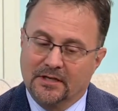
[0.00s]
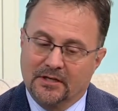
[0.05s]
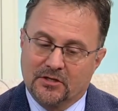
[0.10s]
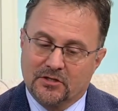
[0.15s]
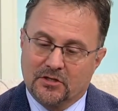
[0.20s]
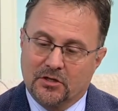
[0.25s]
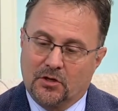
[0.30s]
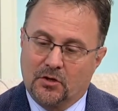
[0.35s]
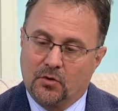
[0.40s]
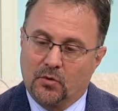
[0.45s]

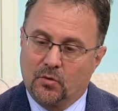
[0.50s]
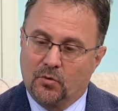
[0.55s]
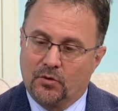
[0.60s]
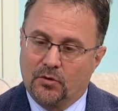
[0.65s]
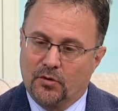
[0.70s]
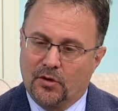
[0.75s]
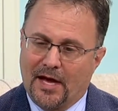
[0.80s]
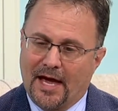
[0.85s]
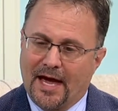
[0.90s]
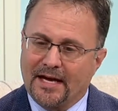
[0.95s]
So
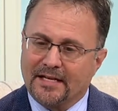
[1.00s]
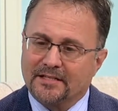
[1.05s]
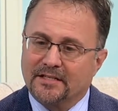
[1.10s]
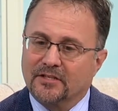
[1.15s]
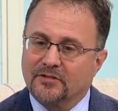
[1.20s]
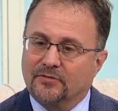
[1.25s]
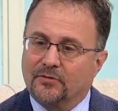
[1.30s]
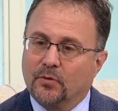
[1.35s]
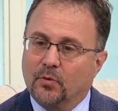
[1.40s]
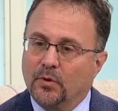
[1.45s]
the
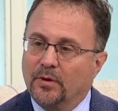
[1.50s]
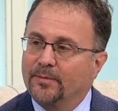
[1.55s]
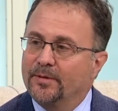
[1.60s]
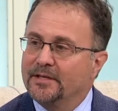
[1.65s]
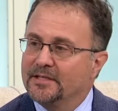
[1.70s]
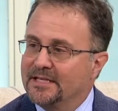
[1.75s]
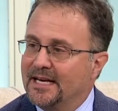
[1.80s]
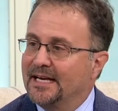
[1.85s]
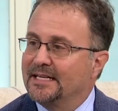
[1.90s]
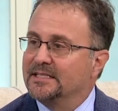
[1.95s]
access for women
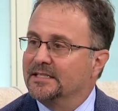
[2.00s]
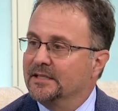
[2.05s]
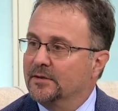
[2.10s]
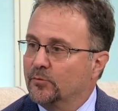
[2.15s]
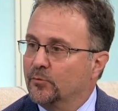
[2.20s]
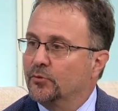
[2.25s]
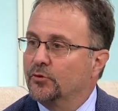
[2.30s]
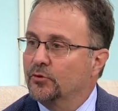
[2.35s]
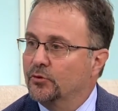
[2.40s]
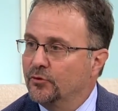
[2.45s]
is actually
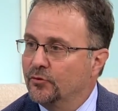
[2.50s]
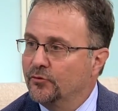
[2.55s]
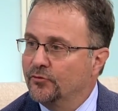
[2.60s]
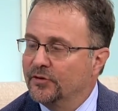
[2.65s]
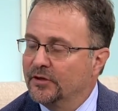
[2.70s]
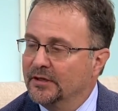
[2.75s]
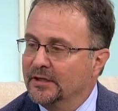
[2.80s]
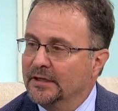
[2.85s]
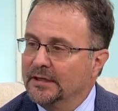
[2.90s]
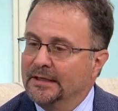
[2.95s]
improved,
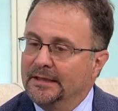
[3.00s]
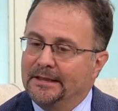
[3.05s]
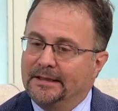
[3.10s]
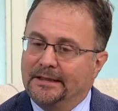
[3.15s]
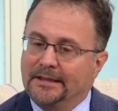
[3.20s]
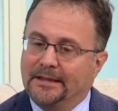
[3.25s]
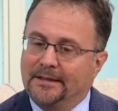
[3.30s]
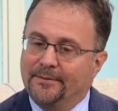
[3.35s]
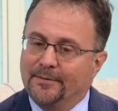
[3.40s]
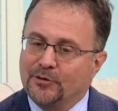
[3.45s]

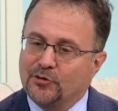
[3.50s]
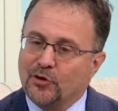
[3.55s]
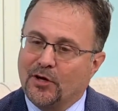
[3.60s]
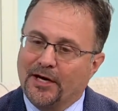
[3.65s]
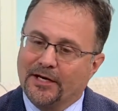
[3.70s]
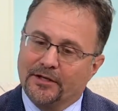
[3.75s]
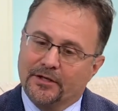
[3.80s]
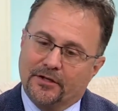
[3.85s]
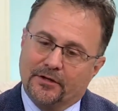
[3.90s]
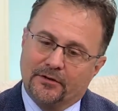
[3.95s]
um, and
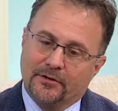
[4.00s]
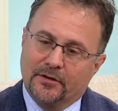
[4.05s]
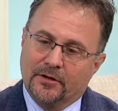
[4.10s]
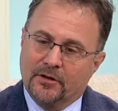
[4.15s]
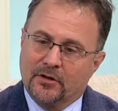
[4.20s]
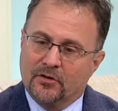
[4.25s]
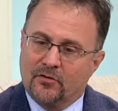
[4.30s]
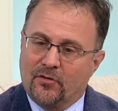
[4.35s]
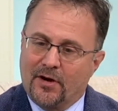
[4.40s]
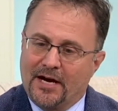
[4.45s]
trying to
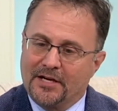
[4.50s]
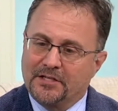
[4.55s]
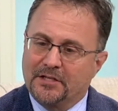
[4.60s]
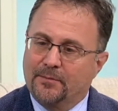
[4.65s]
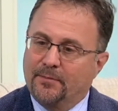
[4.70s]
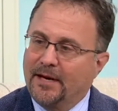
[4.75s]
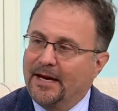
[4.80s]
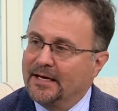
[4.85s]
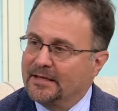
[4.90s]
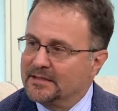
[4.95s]
ratchet
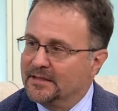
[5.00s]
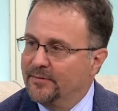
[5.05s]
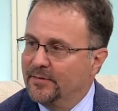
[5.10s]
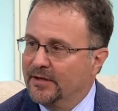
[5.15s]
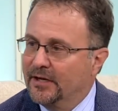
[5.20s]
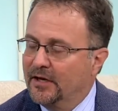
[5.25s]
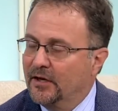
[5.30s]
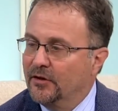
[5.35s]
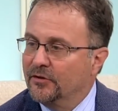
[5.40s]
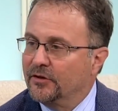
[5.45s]
back some of
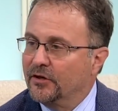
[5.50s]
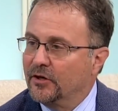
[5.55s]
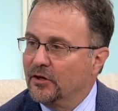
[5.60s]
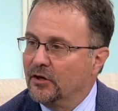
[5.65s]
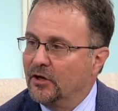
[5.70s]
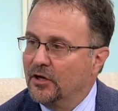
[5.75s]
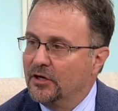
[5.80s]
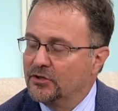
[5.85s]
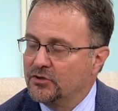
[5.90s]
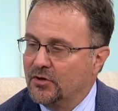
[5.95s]
the healthcare
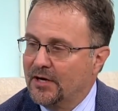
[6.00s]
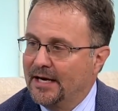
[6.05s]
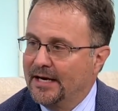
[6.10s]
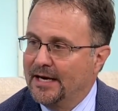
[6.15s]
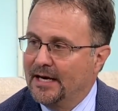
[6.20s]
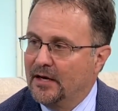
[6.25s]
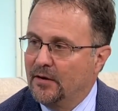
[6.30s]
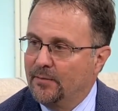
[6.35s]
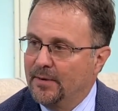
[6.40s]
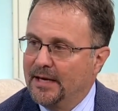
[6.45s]
laws right
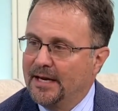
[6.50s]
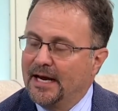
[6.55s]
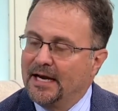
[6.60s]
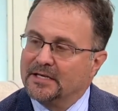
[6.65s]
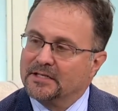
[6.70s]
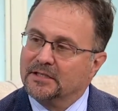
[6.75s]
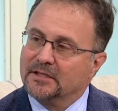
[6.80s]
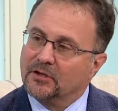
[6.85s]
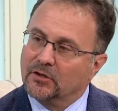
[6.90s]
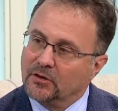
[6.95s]
now may
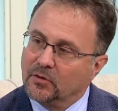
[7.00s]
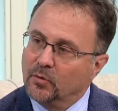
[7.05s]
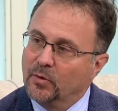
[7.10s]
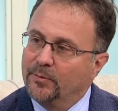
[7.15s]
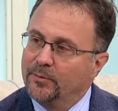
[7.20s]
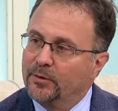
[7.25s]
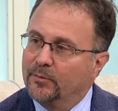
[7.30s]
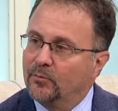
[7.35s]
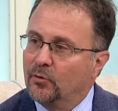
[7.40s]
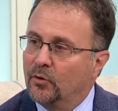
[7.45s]
actually hurt
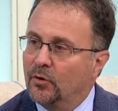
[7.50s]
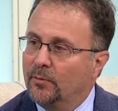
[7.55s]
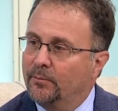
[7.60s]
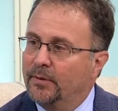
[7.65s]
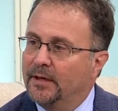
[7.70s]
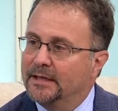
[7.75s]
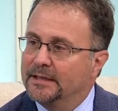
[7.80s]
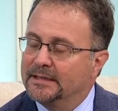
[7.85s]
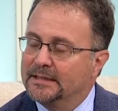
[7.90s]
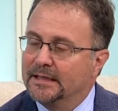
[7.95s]
women more,
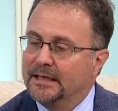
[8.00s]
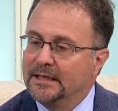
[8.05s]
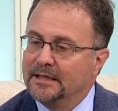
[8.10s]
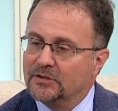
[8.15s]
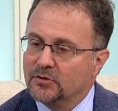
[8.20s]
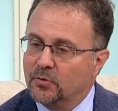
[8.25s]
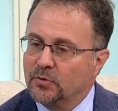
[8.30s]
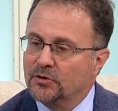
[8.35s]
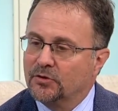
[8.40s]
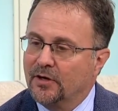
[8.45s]
but uh,
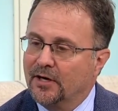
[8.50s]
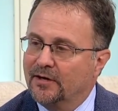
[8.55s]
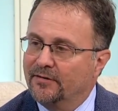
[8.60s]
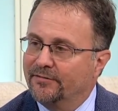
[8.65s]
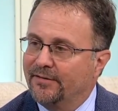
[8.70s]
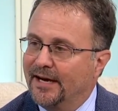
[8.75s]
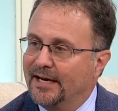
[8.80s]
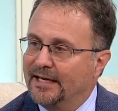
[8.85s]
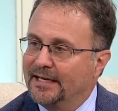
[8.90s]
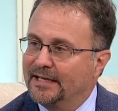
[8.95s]
so we're trying to
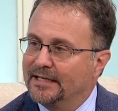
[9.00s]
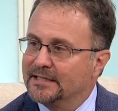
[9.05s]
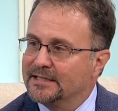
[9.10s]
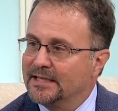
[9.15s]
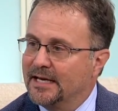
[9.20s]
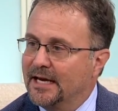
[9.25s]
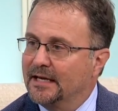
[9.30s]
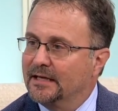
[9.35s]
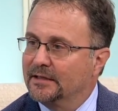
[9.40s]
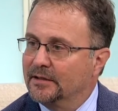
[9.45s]
fight against
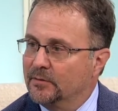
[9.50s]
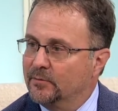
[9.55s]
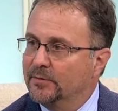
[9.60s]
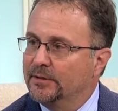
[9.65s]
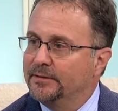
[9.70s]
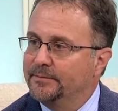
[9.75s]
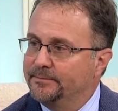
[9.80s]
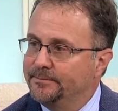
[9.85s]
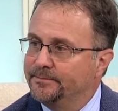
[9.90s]
that a little bit